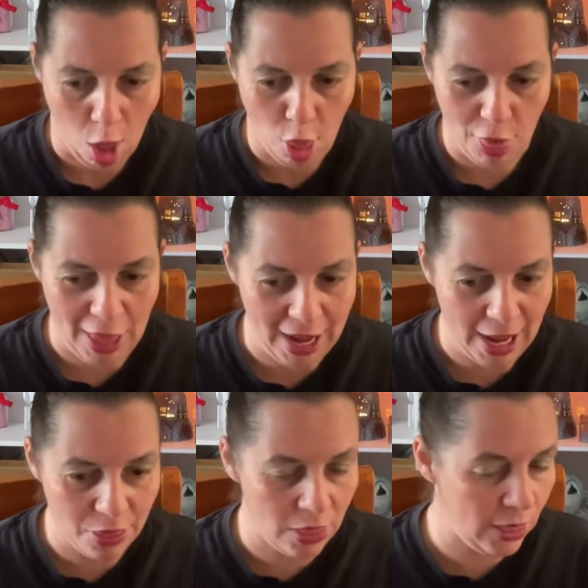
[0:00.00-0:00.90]
they
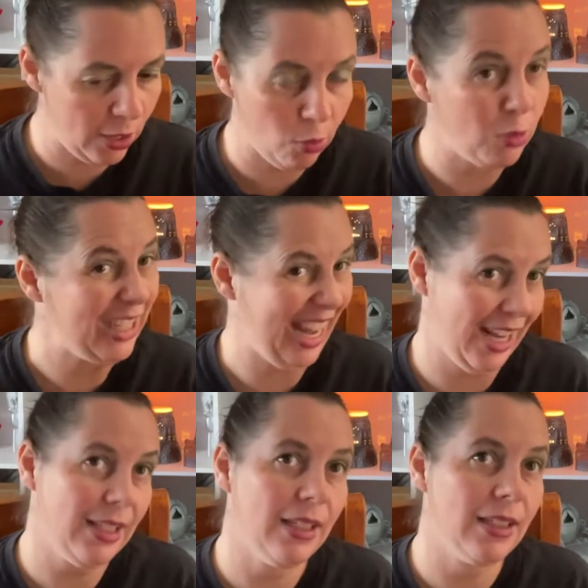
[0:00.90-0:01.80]
are the little
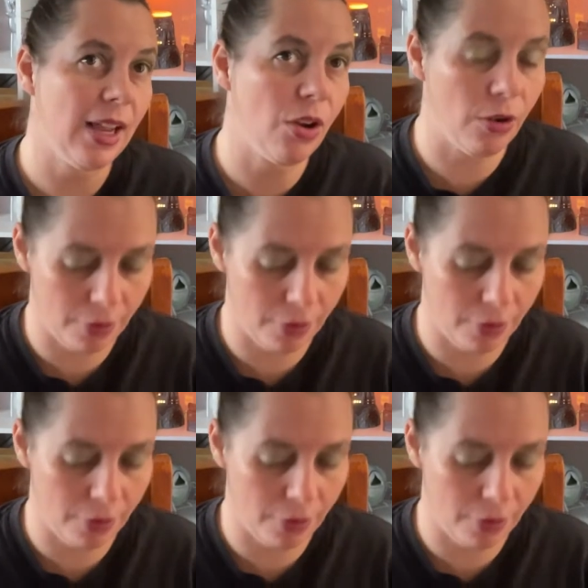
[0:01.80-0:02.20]
testers I got